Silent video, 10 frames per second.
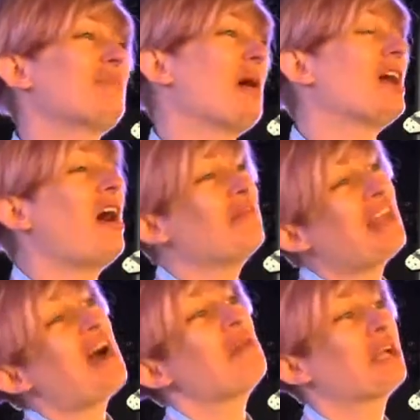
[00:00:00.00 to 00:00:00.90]
But
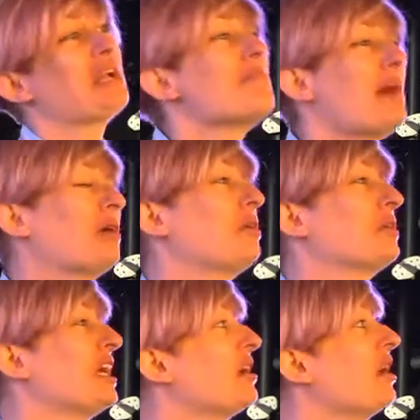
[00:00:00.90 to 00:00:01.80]
now looking back on it,